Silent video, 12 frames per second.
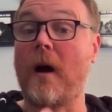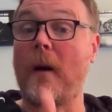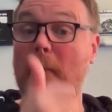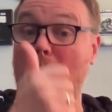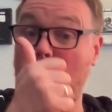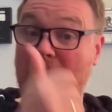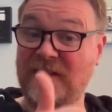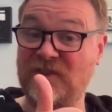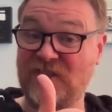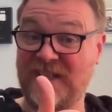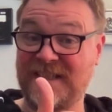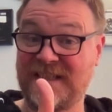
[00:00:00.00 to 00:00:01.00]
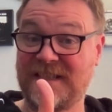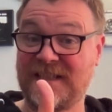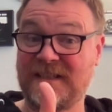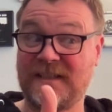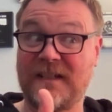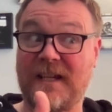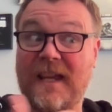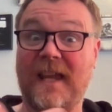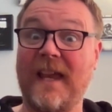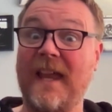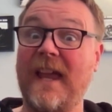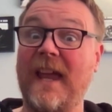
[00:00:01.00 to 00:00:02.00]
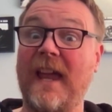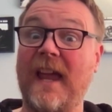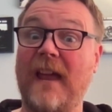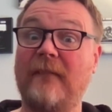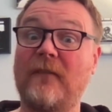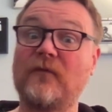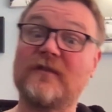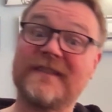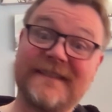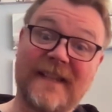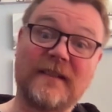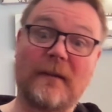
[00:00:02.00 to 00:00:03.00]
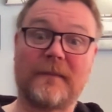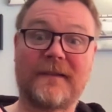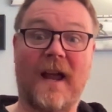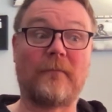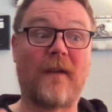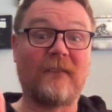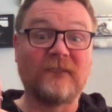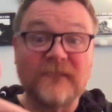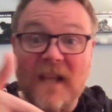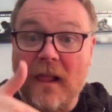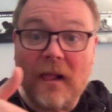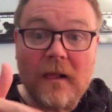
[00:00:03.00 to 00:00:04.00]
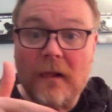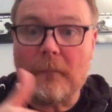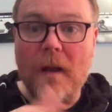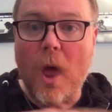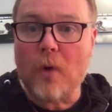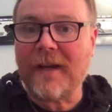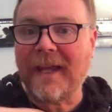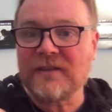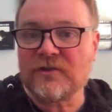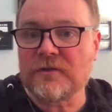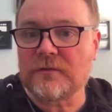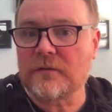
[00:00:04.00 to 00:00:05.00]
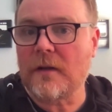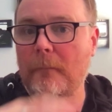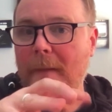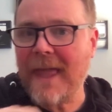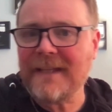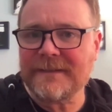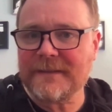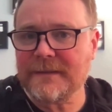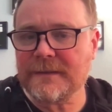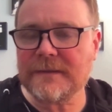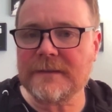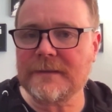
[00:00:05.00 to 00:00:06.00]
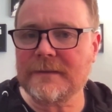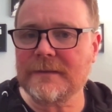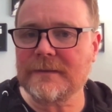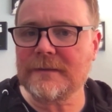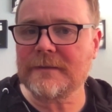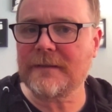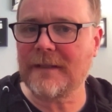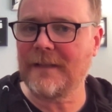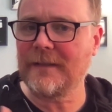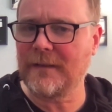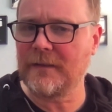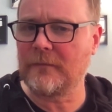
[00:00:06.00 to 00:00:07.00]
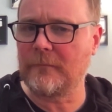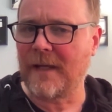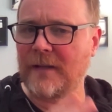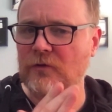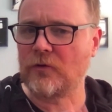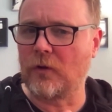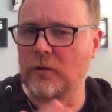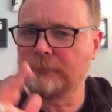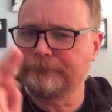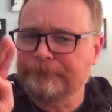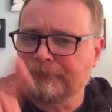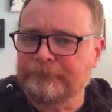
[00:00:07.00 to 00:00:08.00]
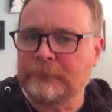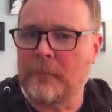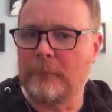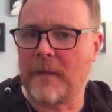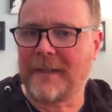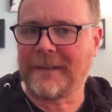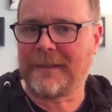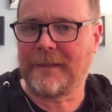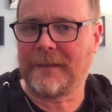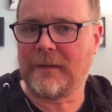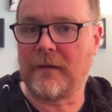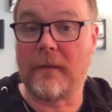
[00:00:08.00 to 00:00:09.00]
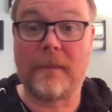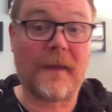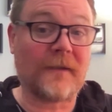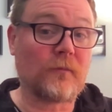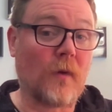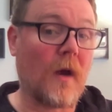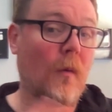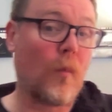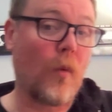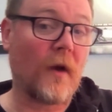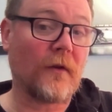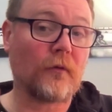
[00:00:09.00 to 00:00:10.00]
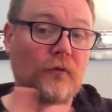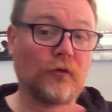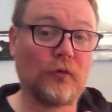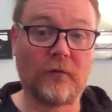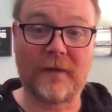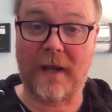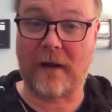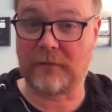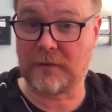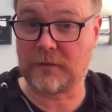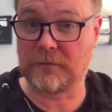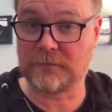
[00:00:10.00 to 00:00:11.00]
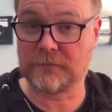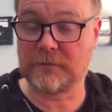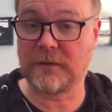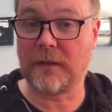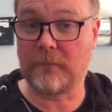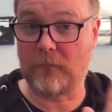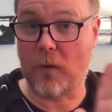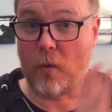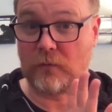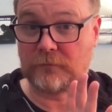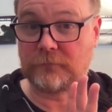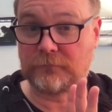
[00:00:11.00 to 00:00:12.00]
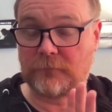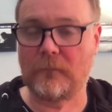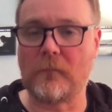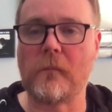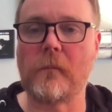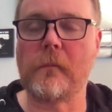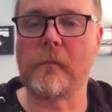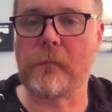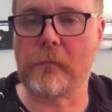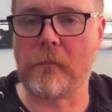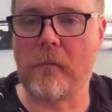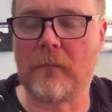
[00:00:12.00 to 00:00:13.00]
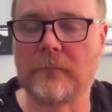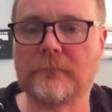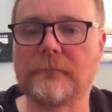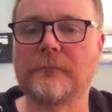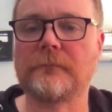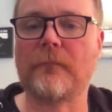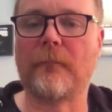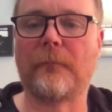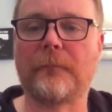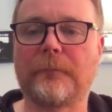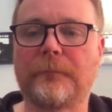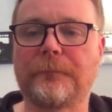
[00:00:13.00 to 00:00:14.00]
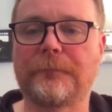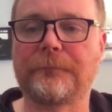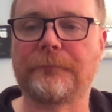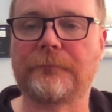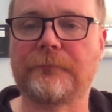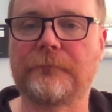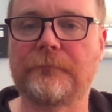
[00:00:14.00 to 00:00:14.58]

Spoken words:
because you need to think about a budget, you need to think about a film crew going around filming your script. So one or two characters makes it more economical to film. You must think about budget.